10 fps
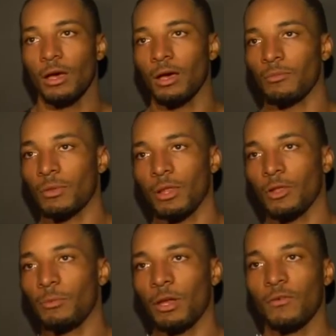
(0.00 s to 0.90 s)
Um, a
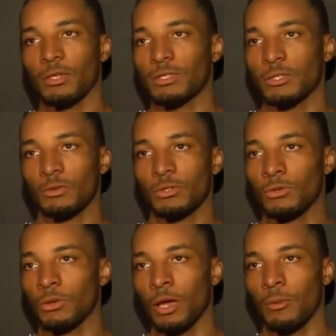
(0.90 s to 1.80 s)
little bit of it sticks with
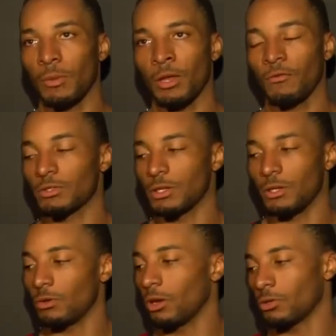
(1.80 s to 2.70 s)
you um, in every
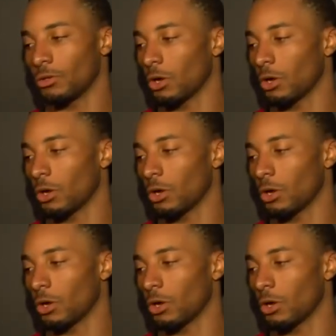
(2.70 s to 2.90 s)
city you go to.